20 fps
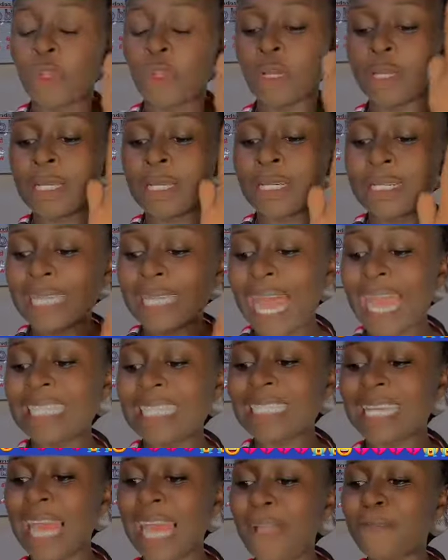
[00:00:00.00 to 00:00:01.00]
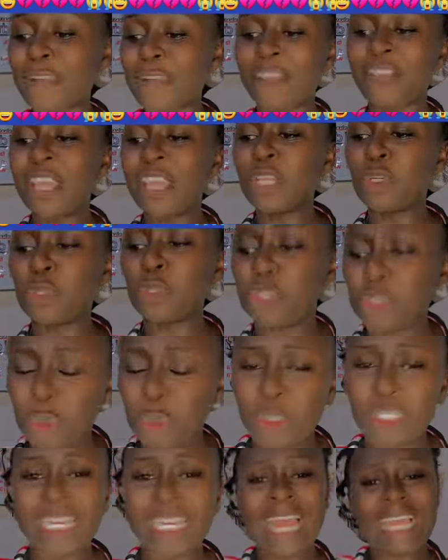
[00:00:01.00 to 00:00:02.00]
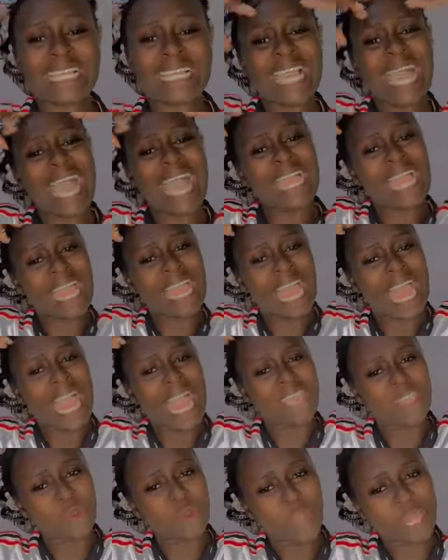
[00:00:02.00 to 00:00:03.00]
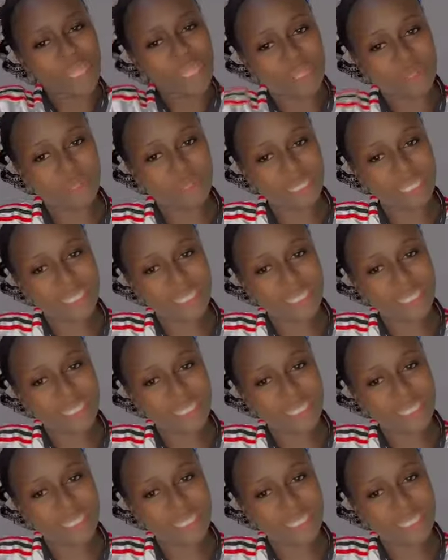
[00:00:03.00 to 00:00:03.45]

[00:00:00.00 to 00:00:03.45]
right left and then you shoot like I, I, I,